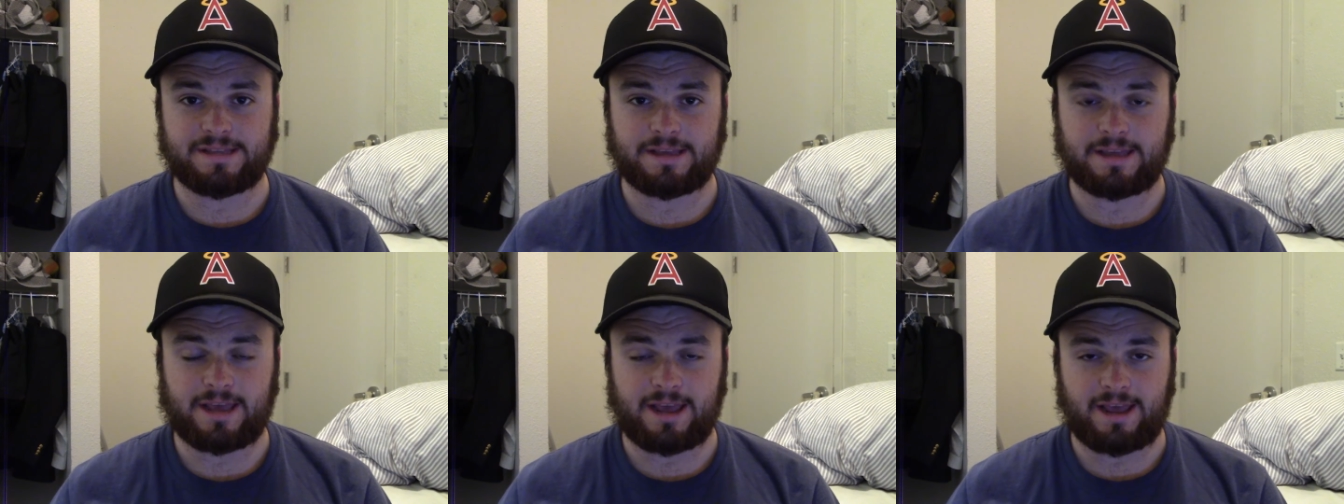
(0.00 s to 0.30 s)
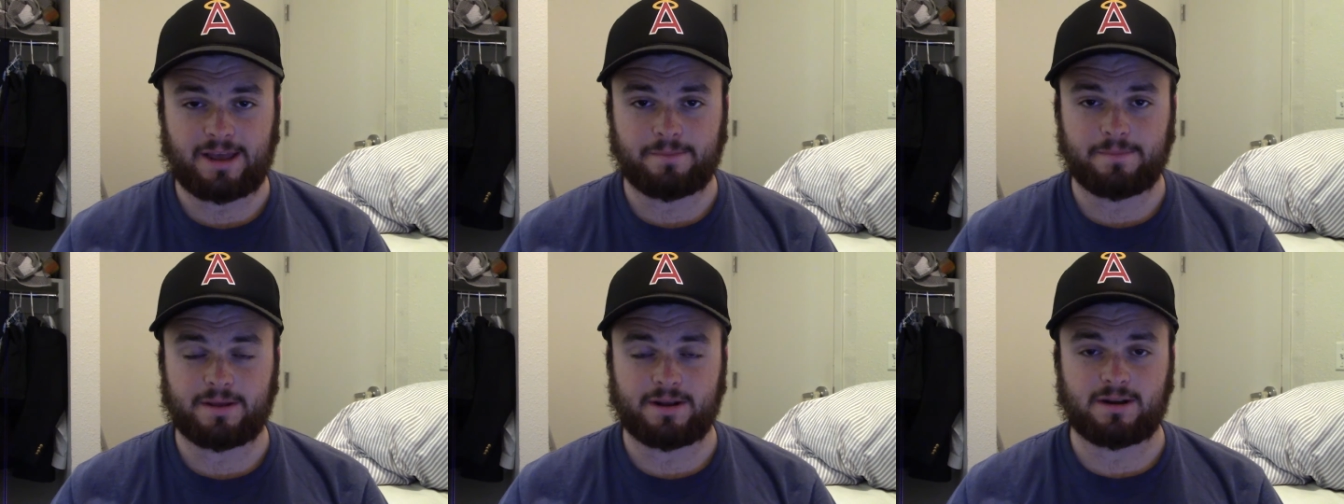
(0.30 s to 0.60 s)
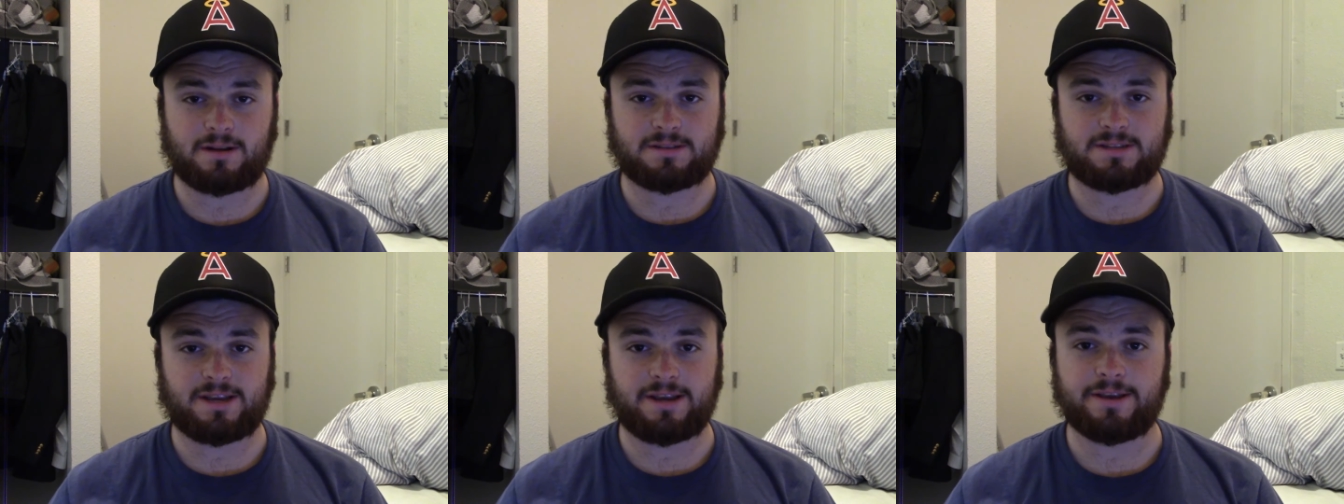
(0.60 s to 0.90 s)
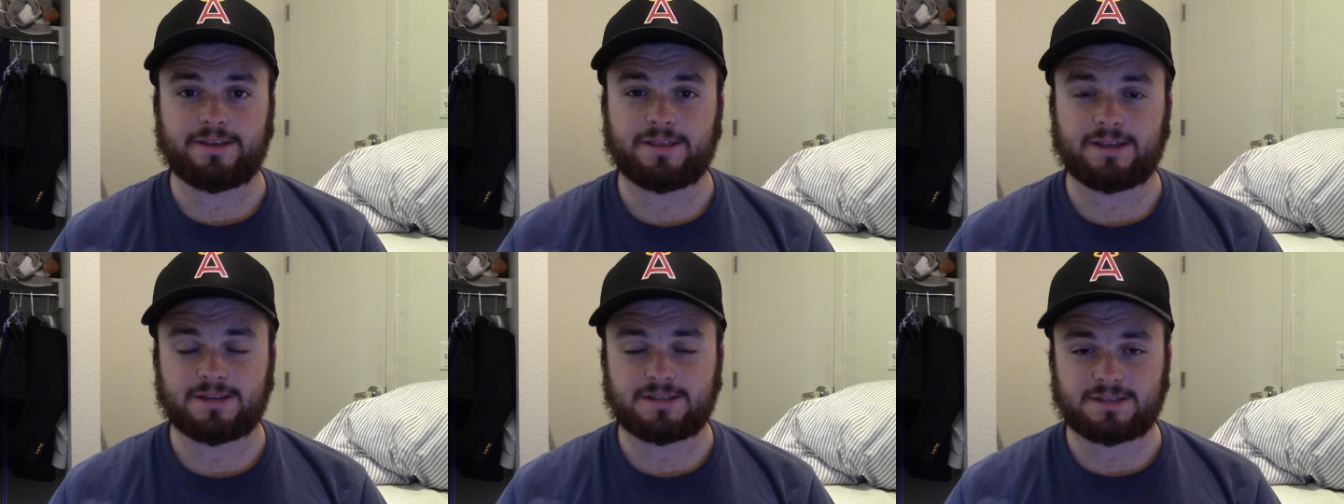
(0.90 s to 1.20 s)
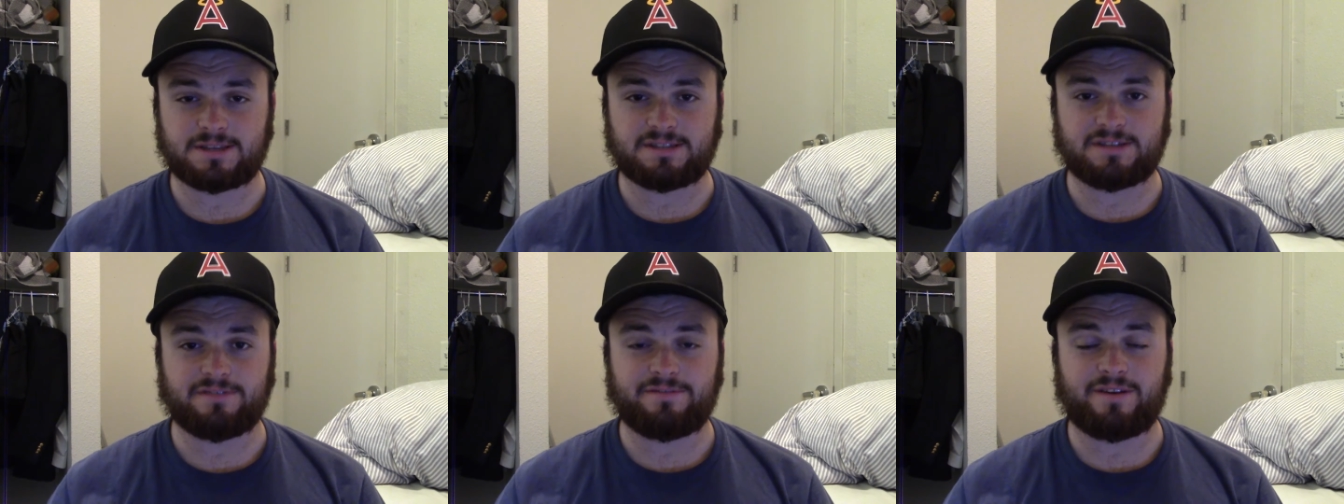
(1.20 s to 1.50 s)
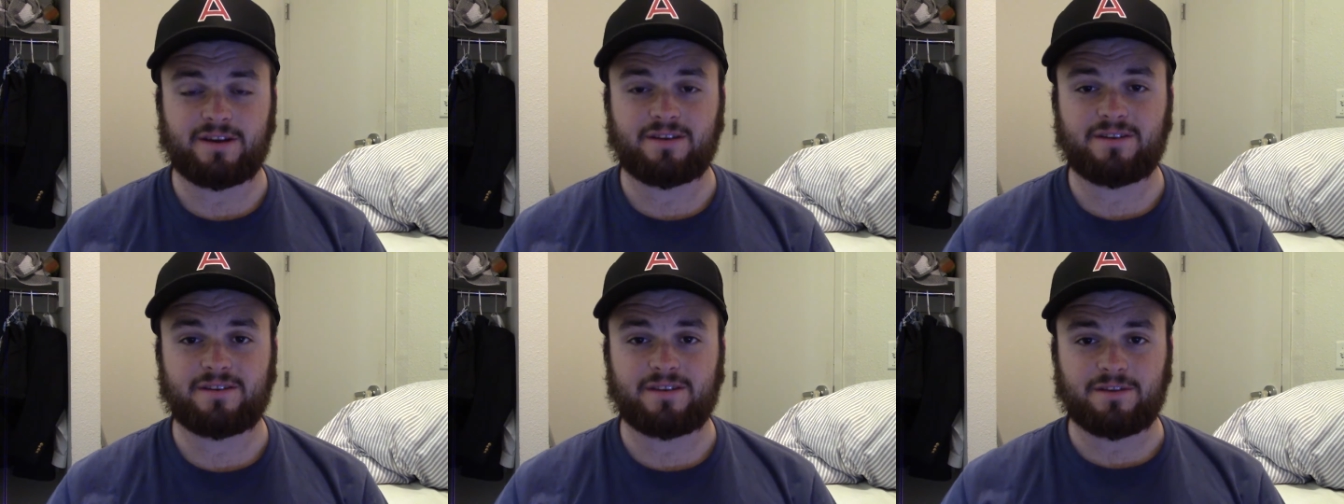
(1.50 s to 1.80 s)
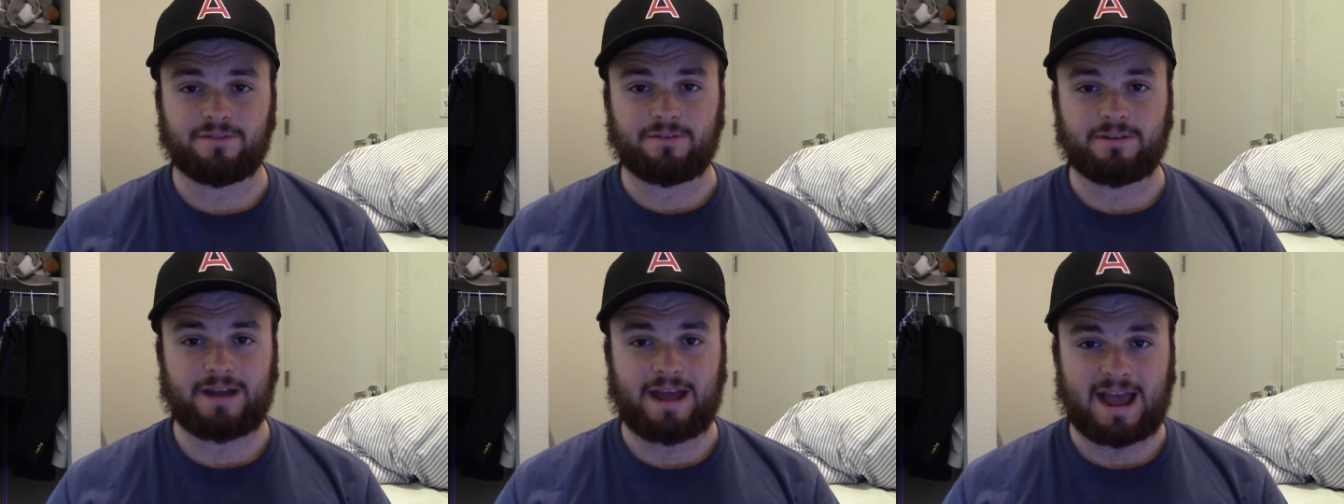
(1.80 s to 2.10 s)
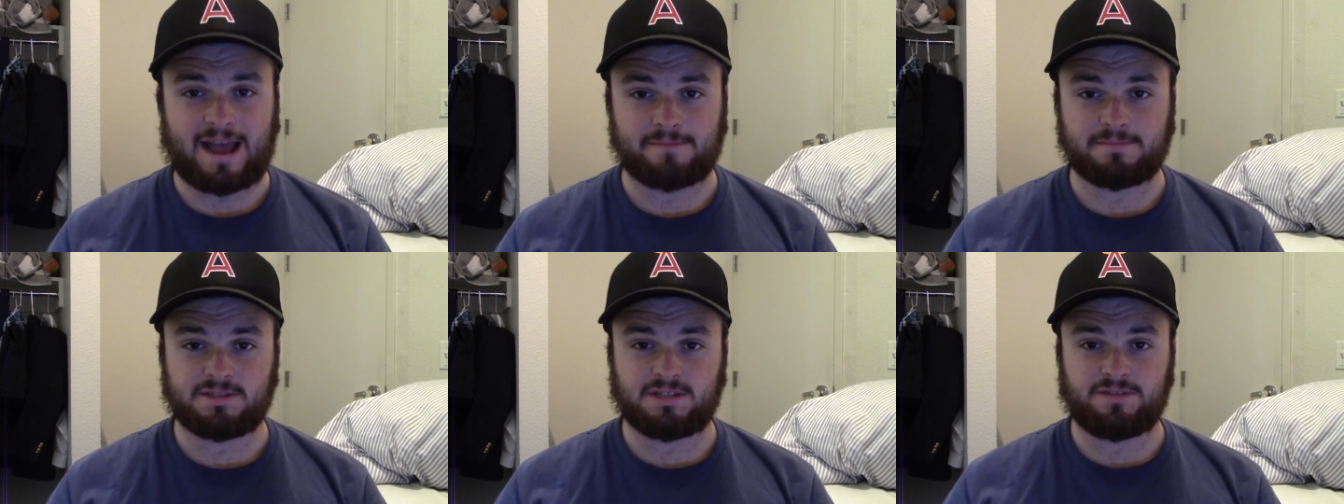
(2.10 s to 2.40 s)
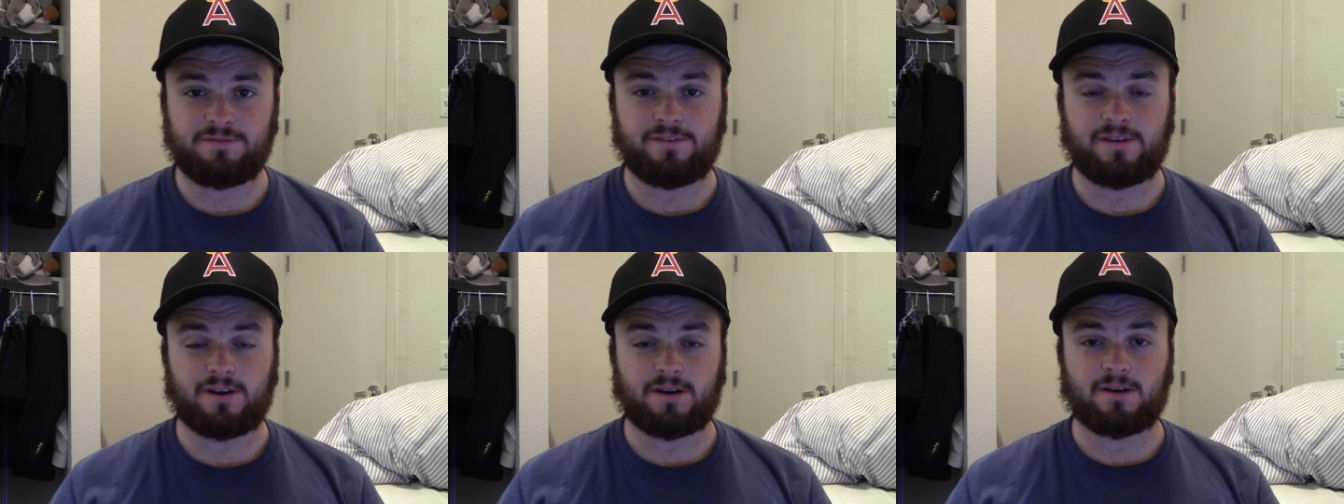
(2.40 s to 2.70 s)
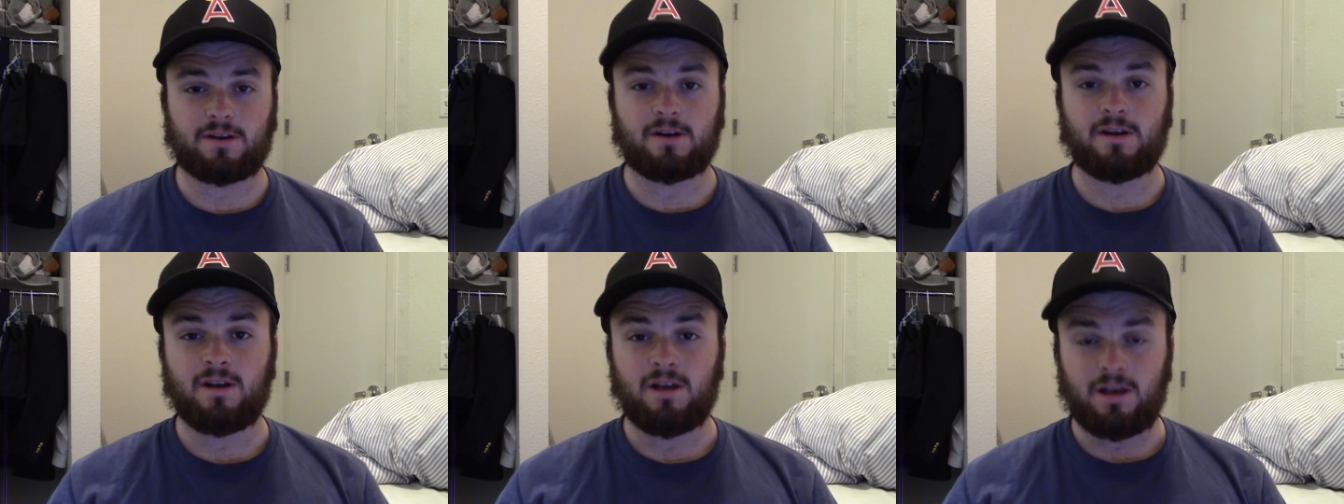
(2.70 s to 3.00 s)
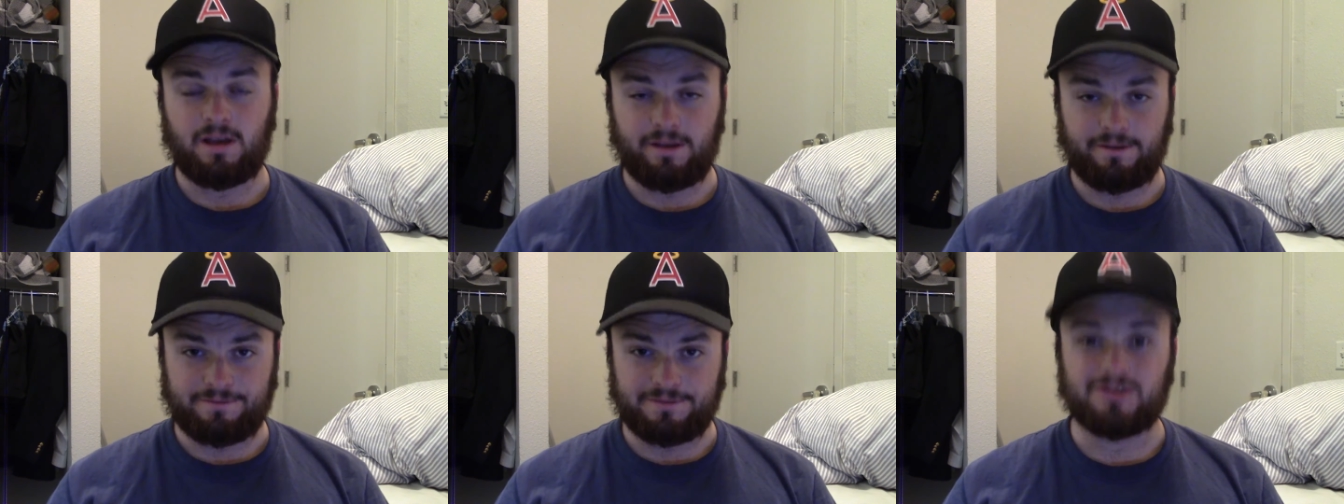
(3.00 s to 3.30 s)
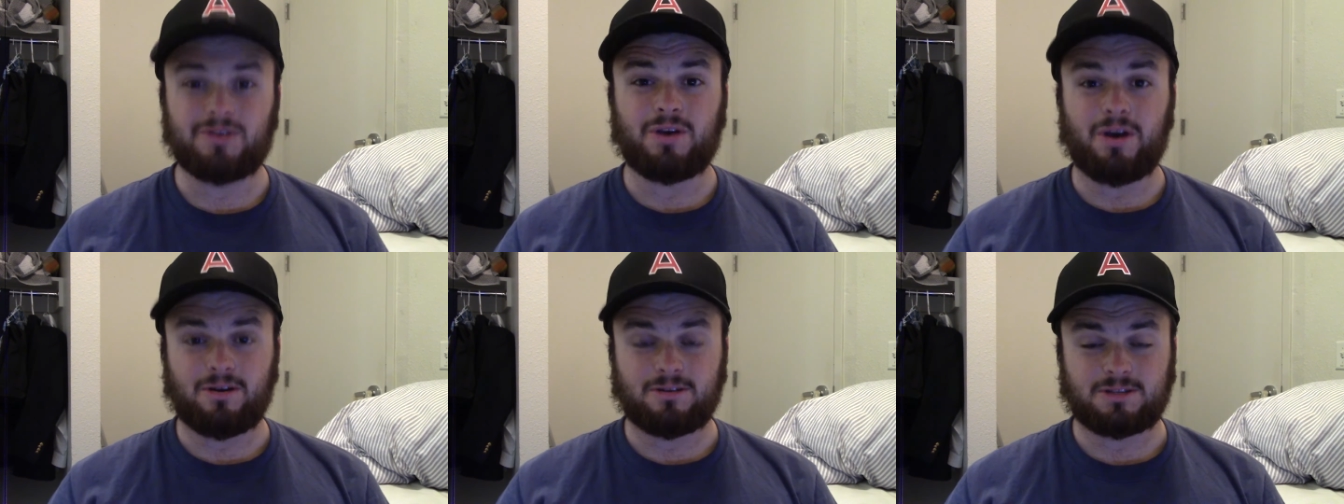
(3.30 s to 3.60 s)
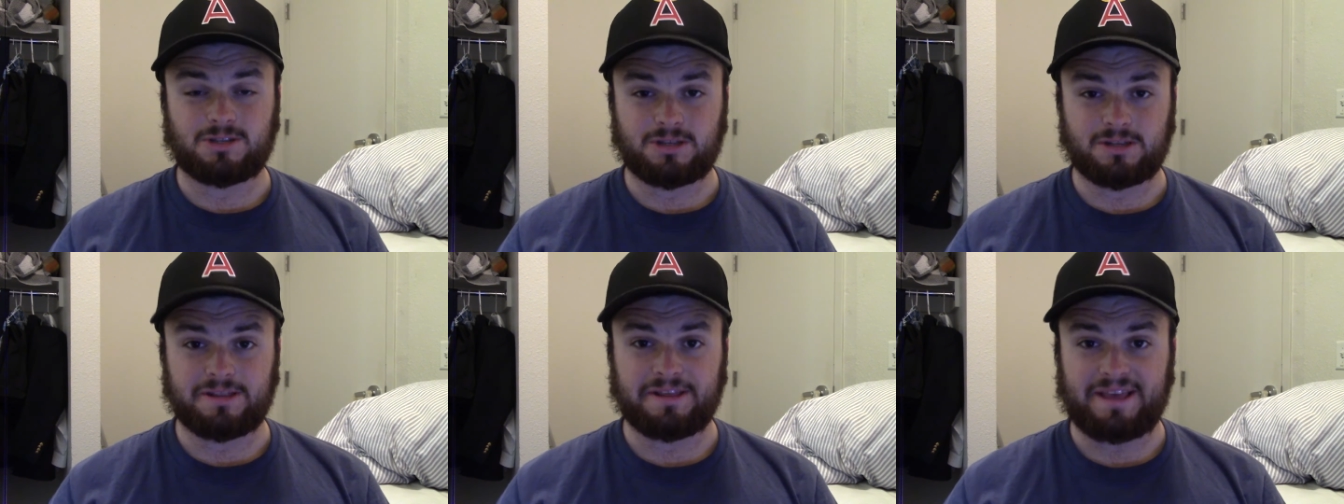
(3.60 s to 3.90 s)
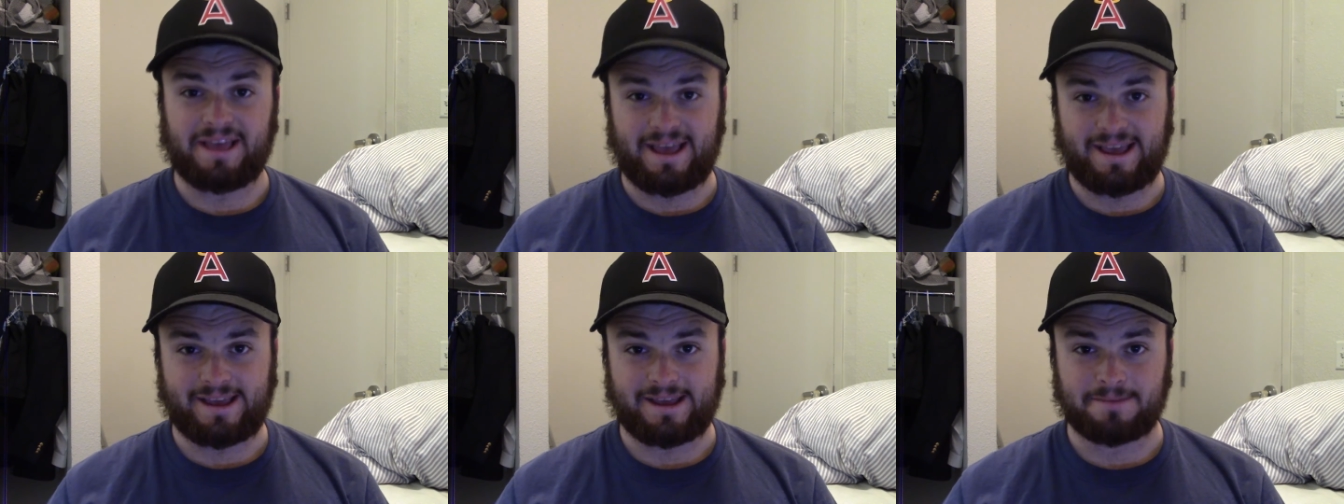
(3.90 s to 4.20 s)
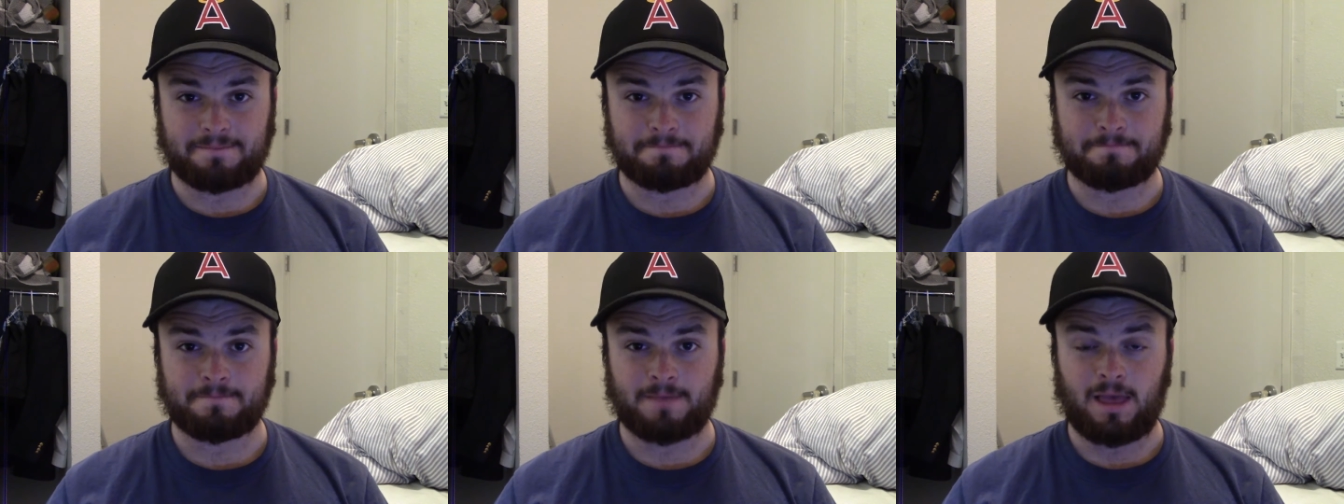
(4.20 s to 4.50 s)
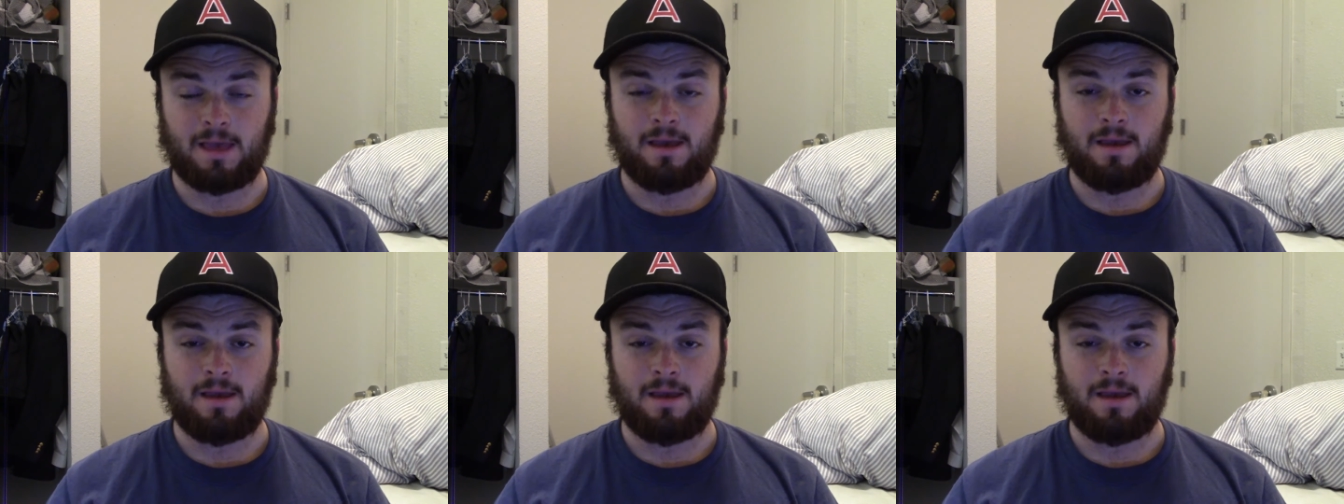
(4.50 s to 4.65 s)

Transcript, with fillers: game and I'll tell you this, it's a very different atmosphere if you go to the game